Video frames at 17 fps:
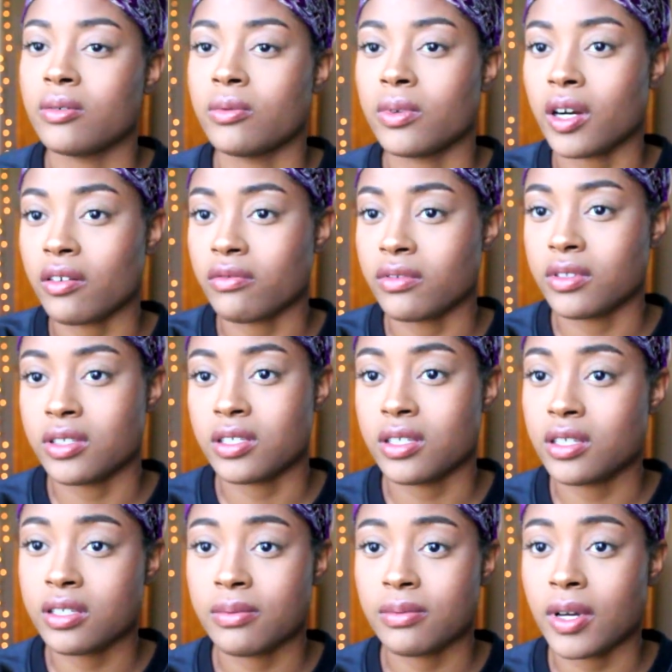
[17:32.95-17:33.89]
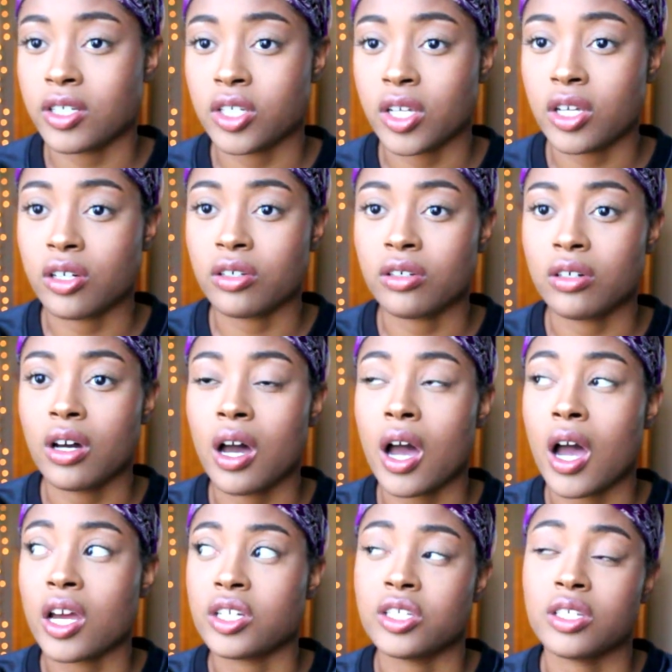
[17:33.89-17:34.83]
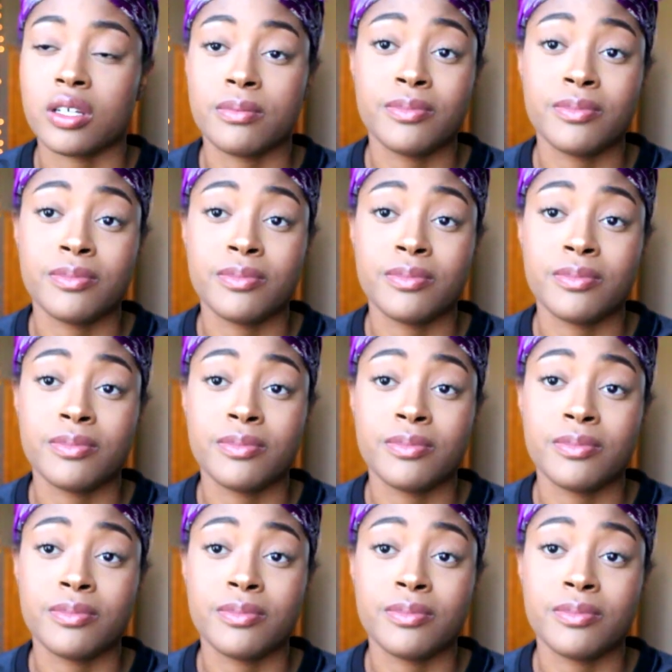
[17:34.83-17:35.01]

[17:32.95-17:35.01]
whatever this is my channel i'm